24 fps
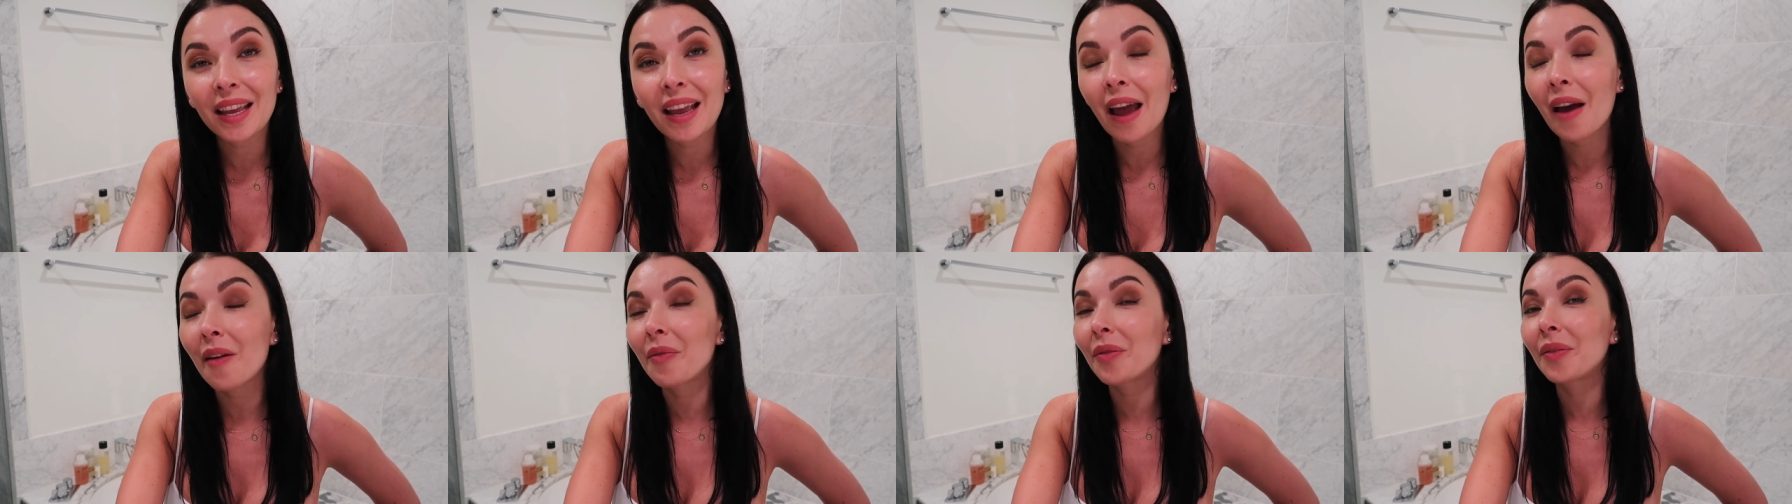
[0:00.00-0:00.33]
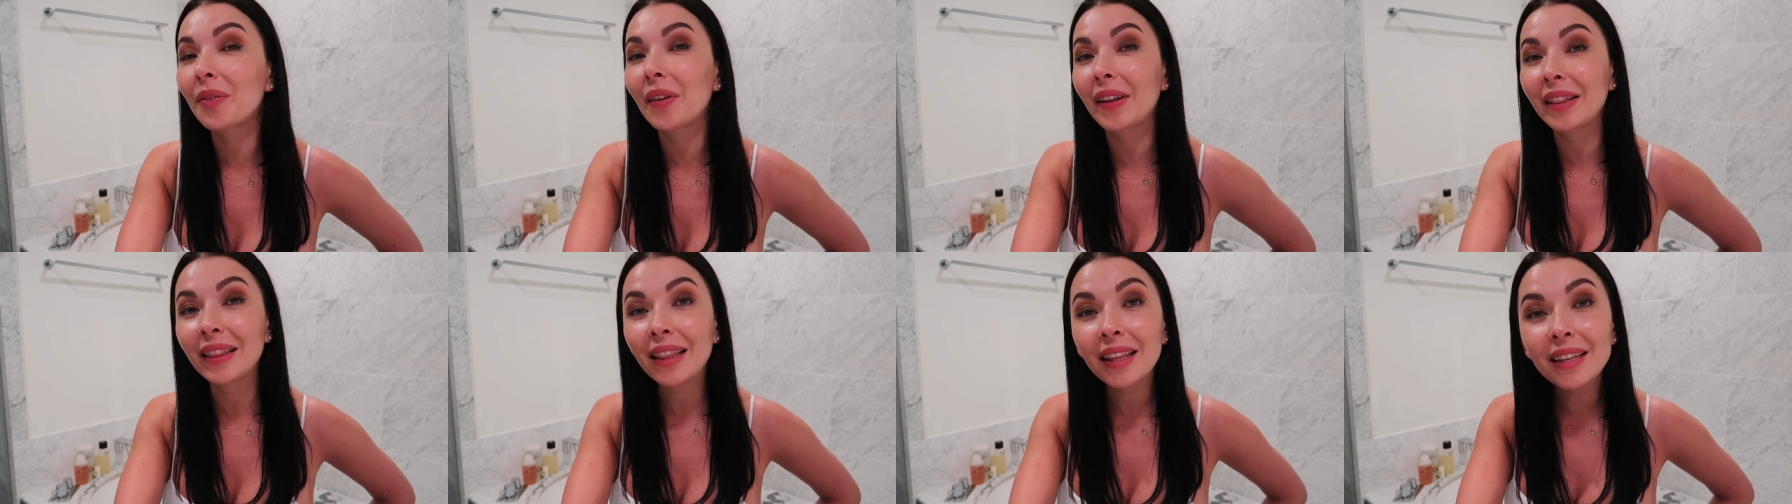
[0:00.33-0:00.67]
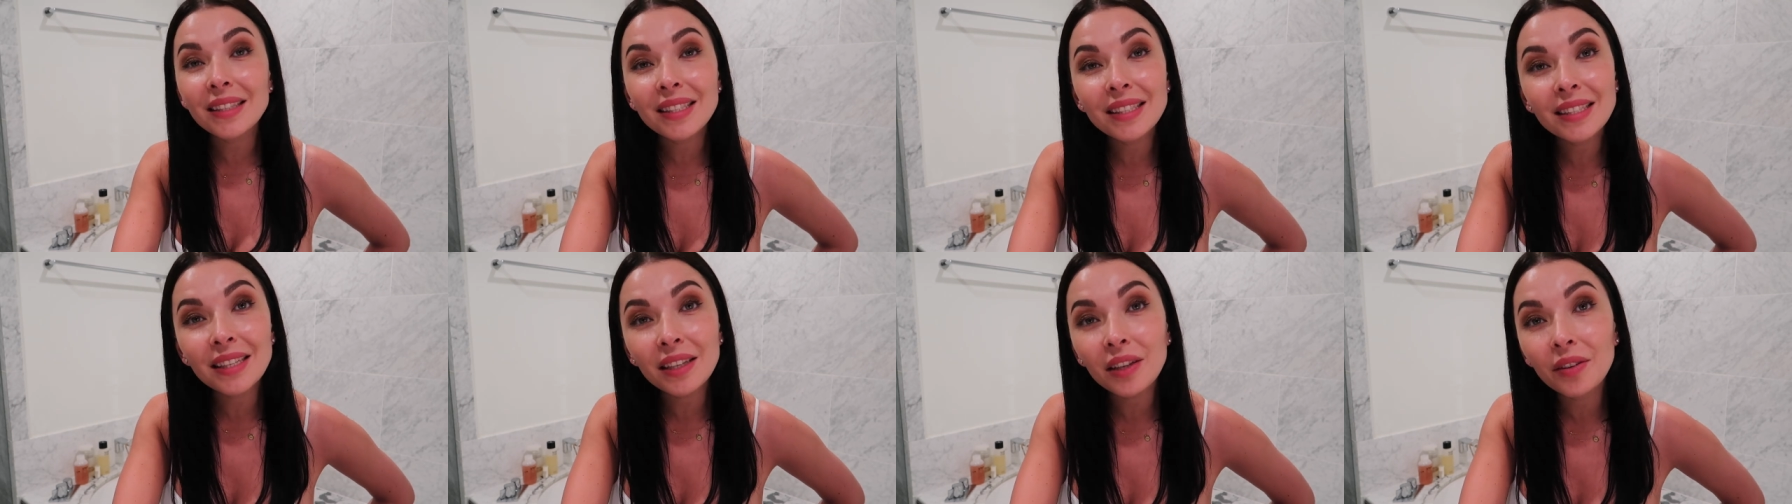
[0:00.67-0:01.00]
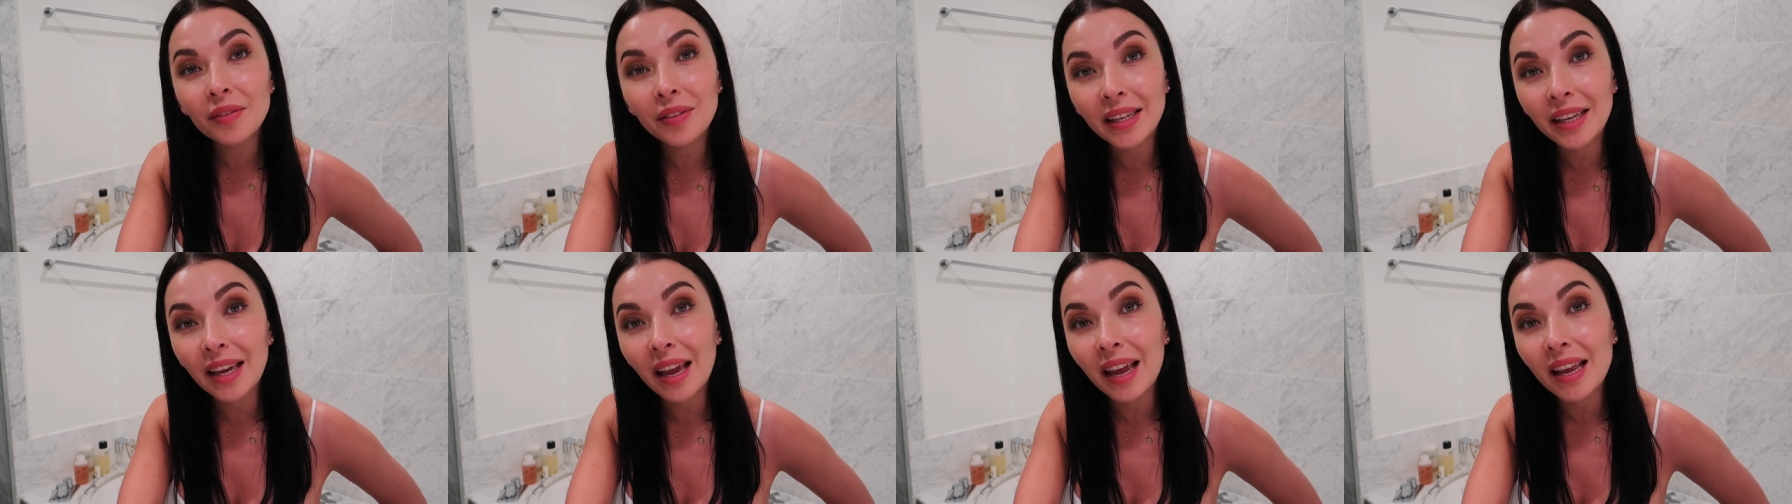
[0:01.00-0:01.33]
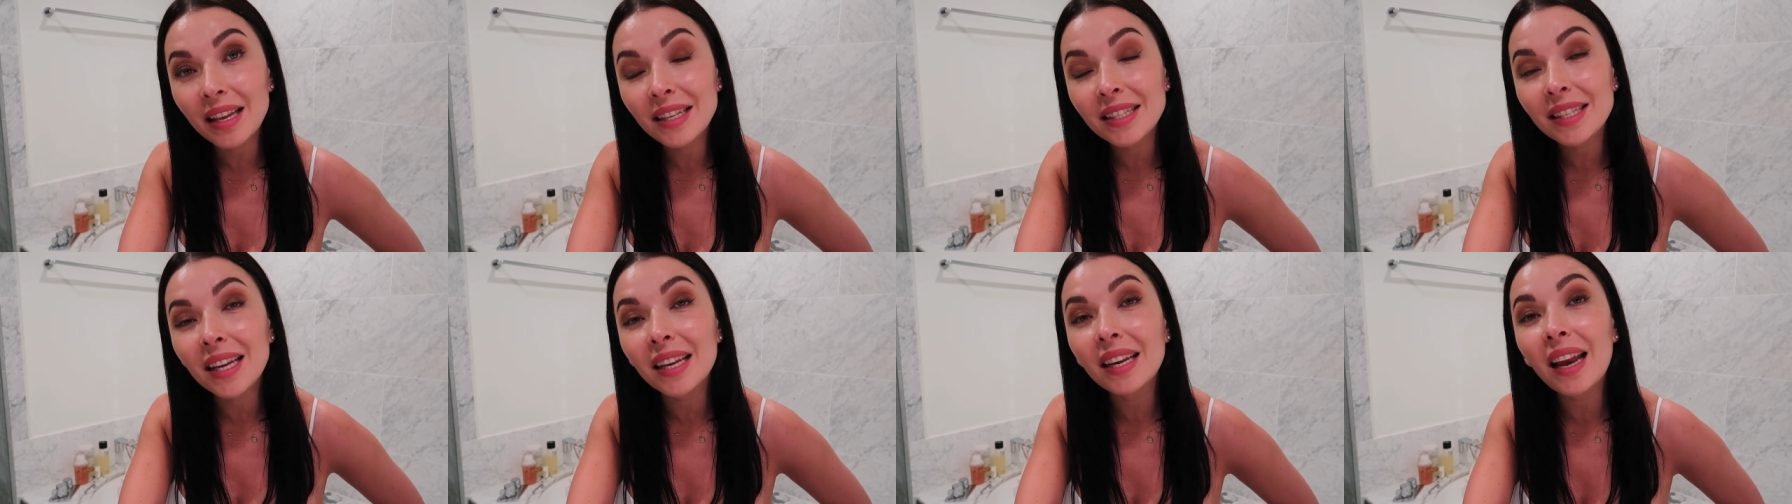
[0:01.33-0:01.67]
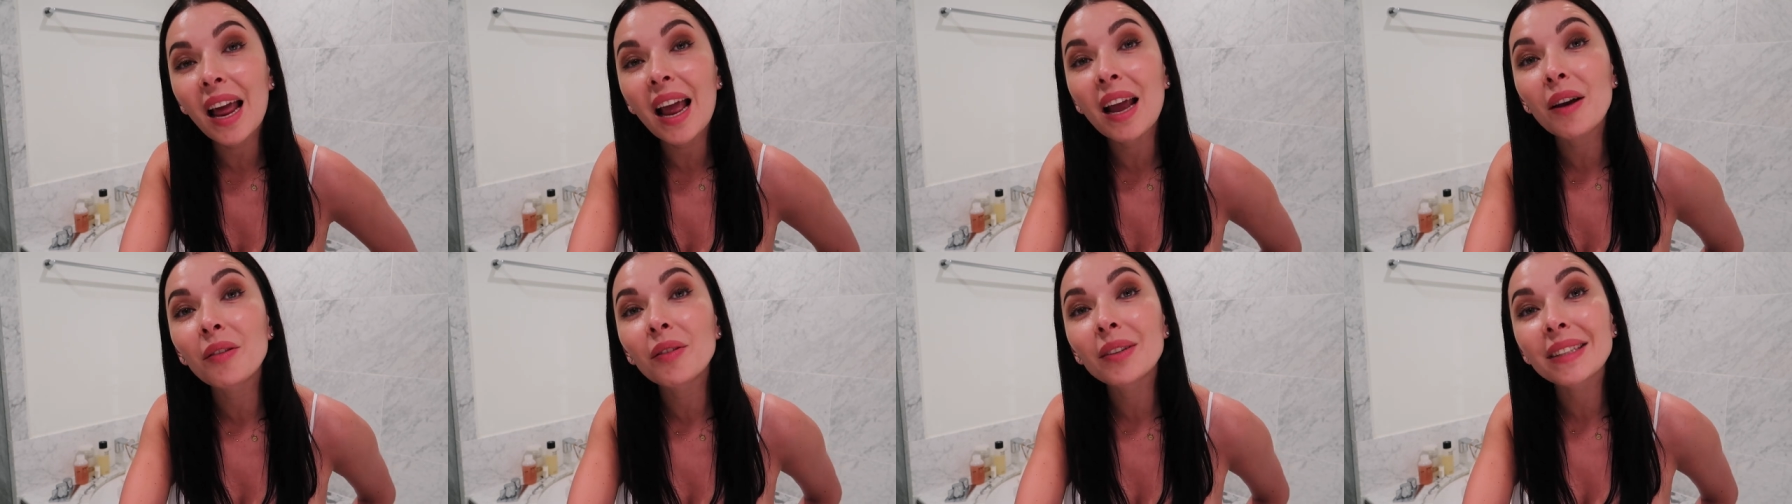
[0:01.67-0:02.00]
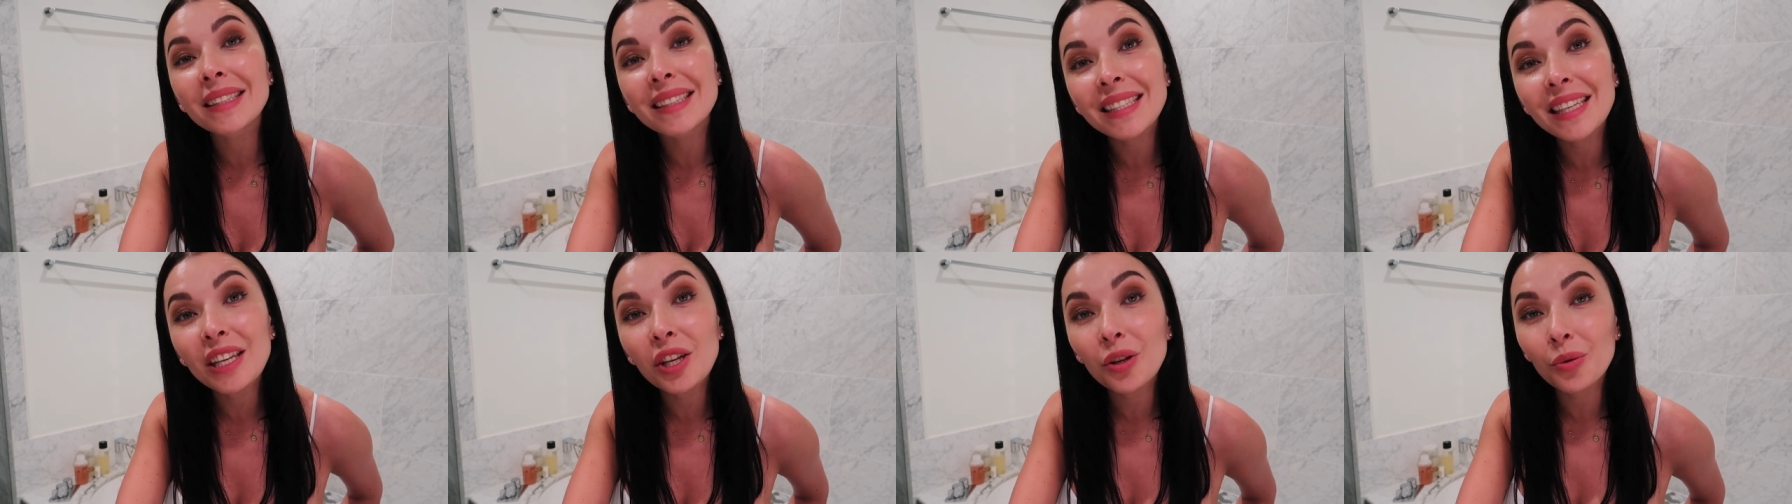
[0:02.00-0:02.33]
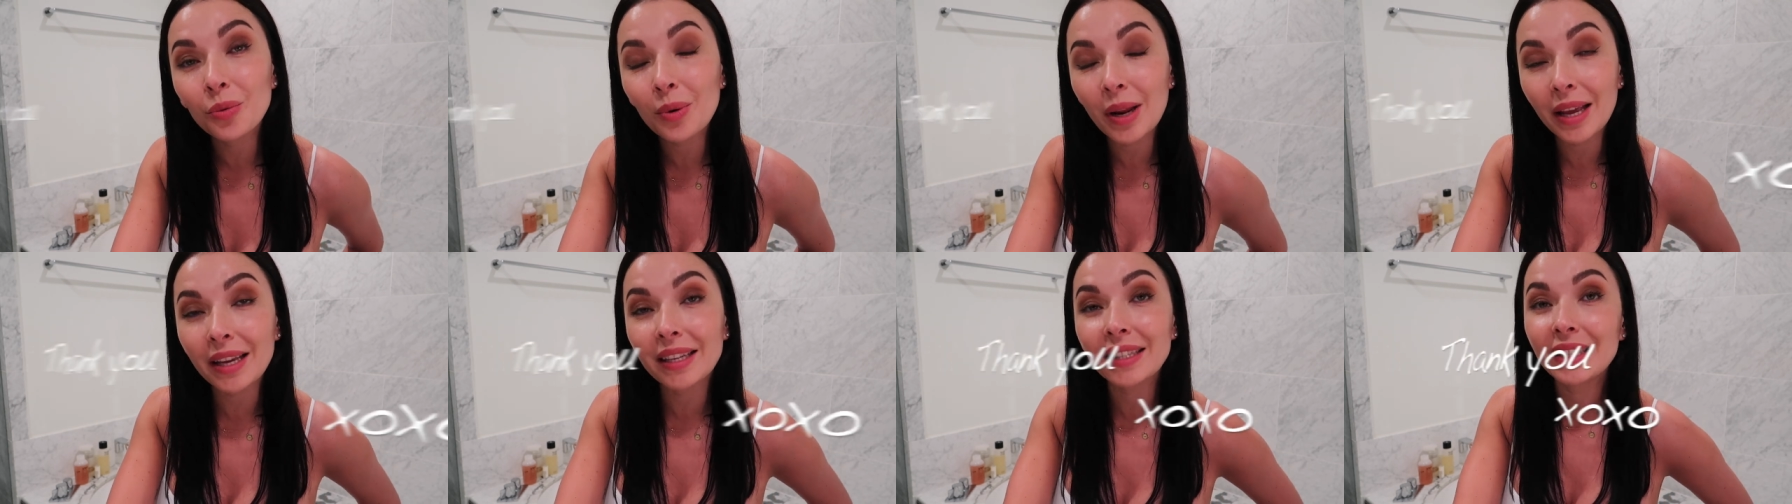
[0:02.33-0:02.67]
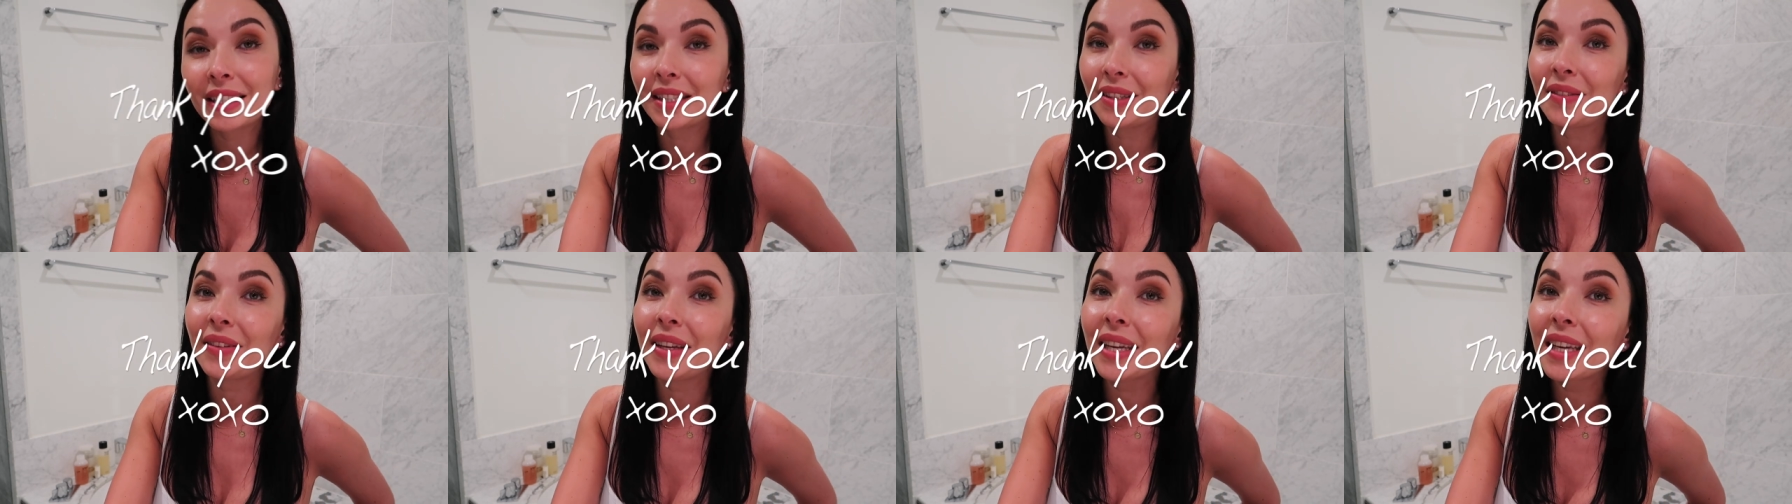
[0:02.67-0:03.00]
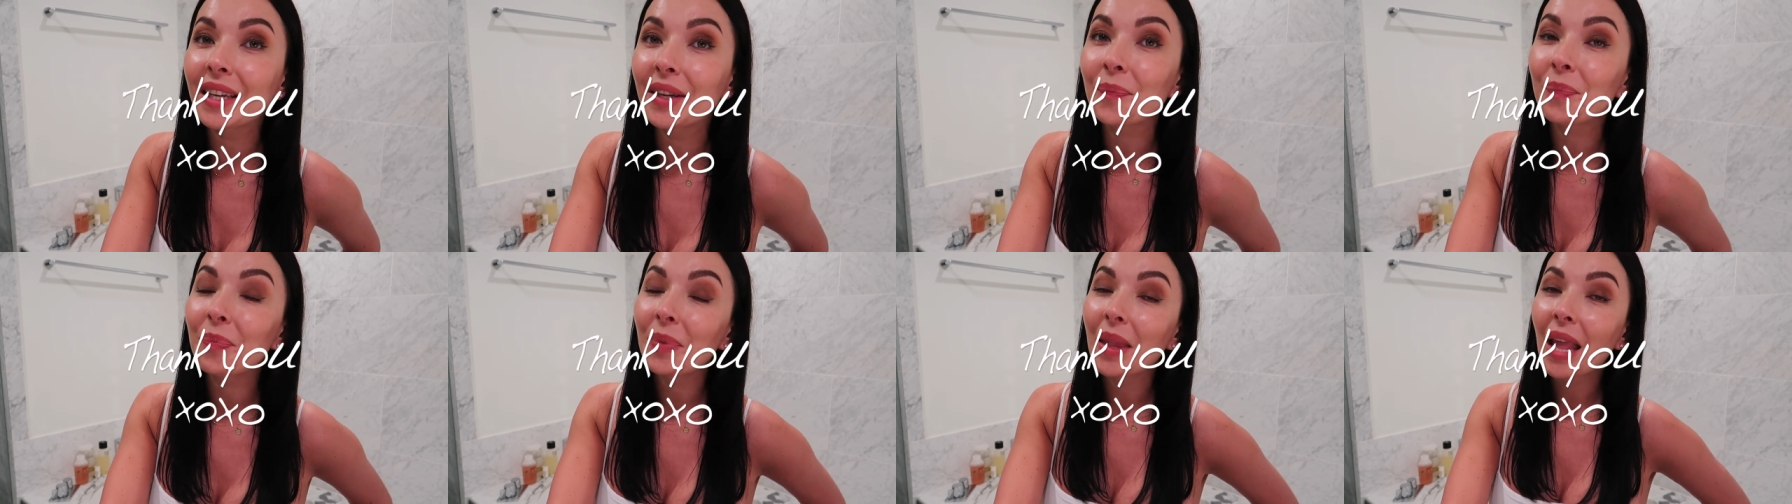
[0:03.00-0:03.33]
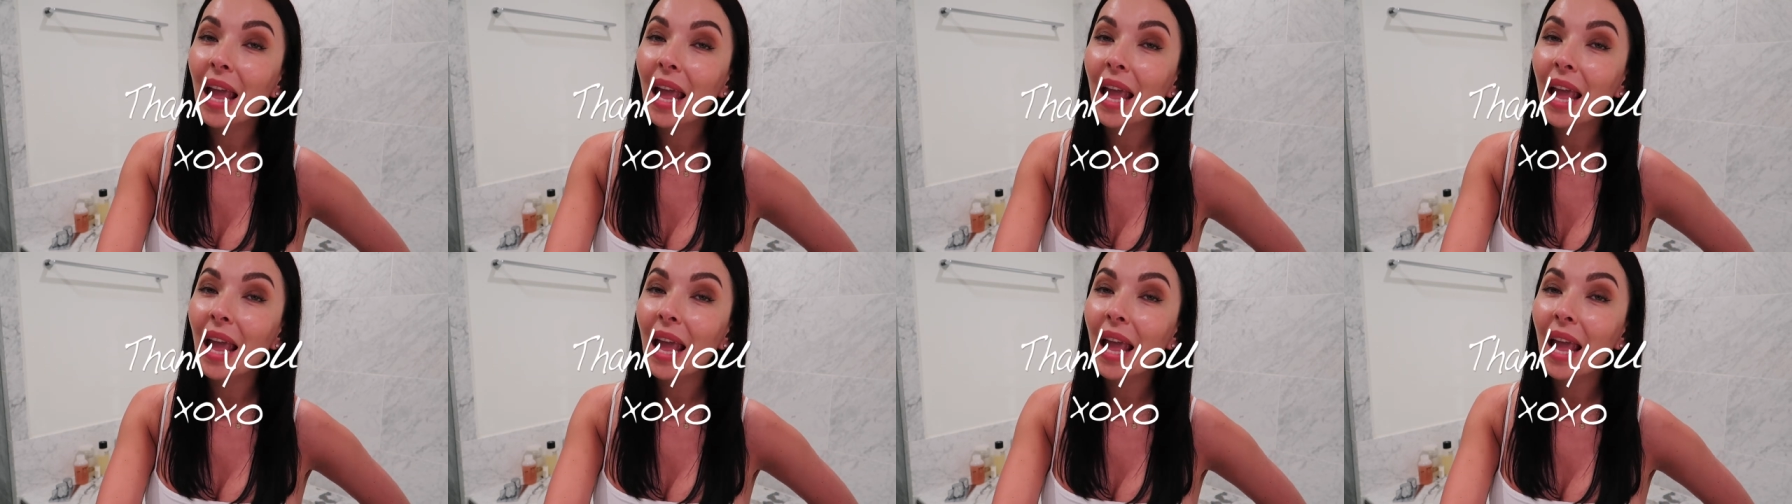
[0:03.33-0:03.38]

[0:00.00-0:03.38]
have fantastic weekend and I will see you next week